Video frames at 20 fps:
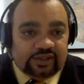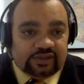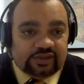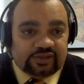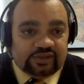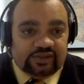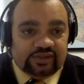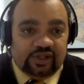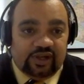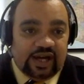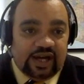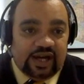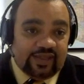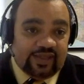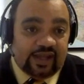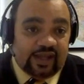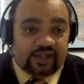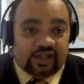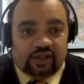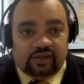you know how
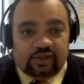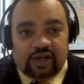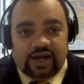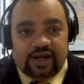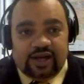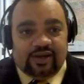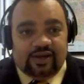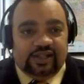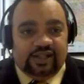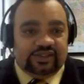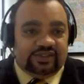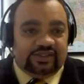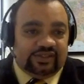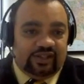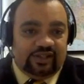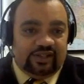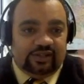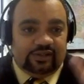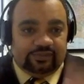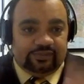that go. All right.
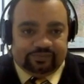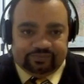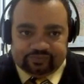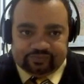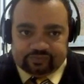So